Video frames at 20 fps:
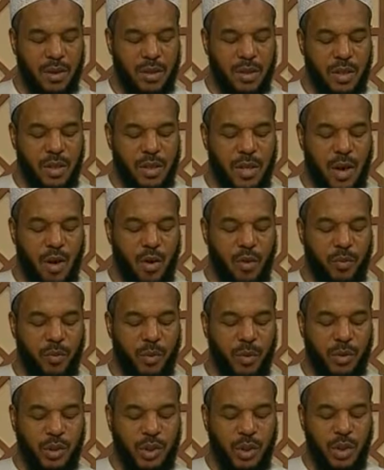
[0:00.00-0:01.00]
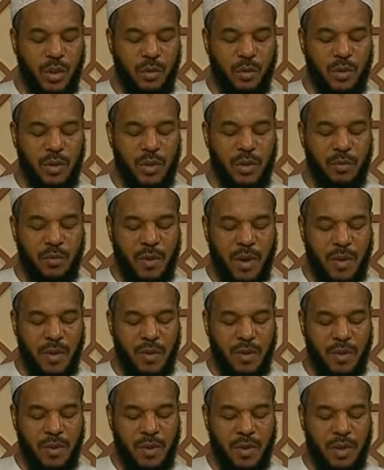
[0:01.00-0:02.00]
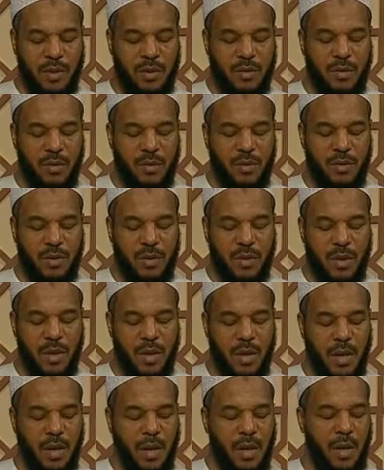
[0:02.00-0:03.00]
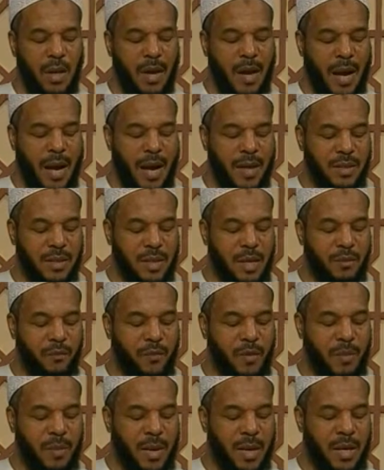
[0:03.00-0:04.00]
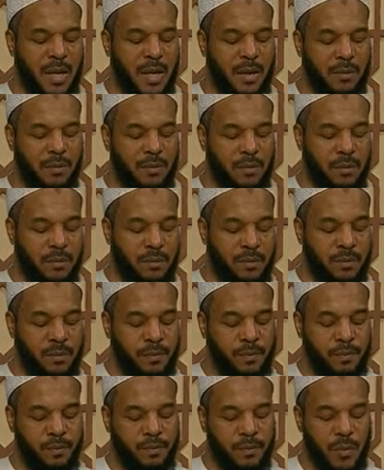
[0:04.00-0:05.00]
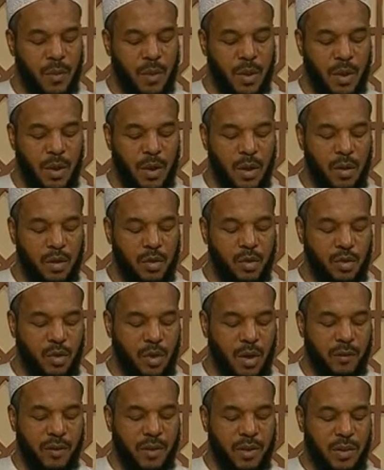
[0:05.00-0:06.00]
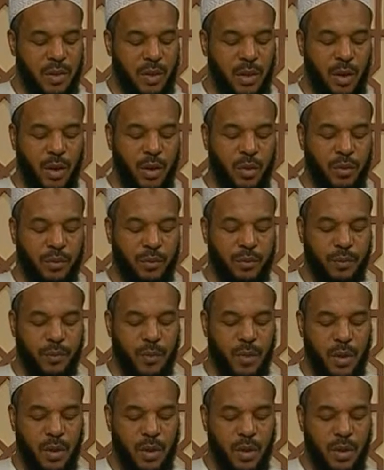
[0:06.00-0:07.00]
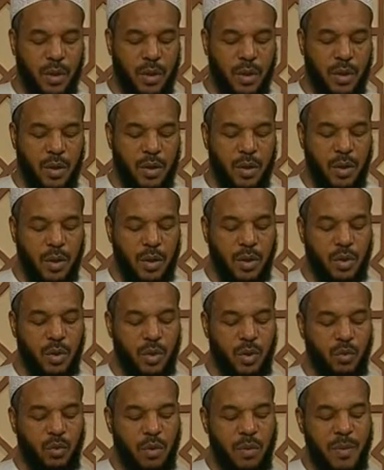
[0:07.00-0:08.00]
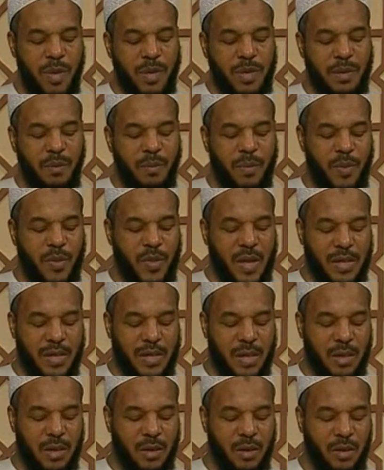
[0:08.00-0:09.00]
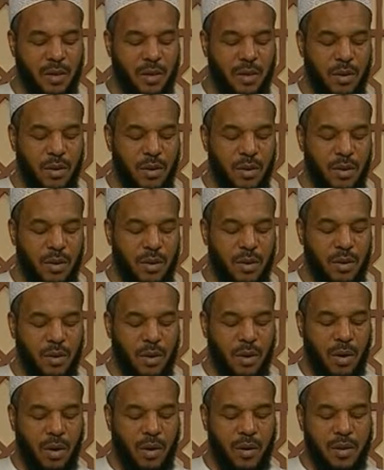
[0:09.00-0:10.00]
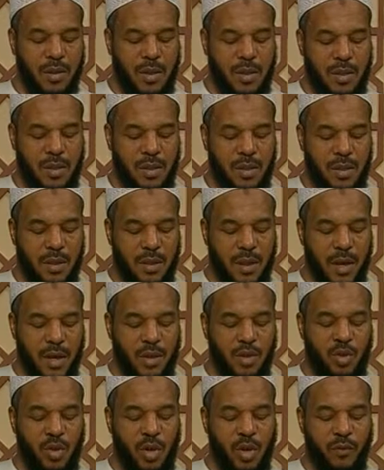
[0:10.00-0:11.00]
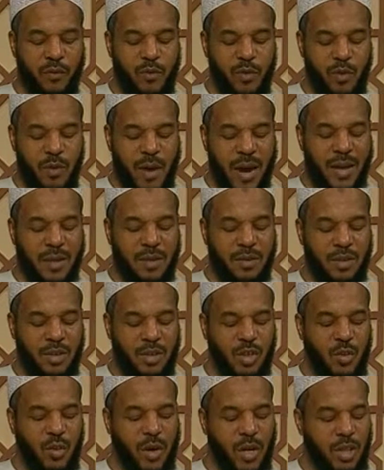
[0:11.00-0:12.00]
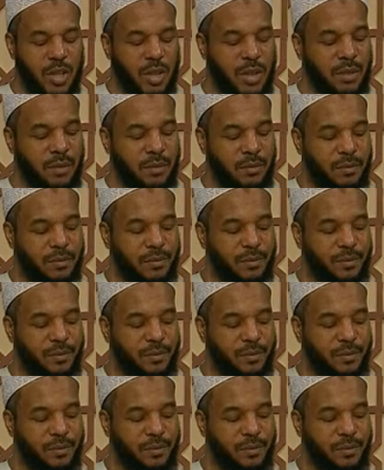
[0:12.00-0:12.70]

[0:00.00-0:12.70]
She is now approaching her Muslim brothers and sisters, asking for money to service the loan. Should we be sympathetic, or is it a serve you right situation?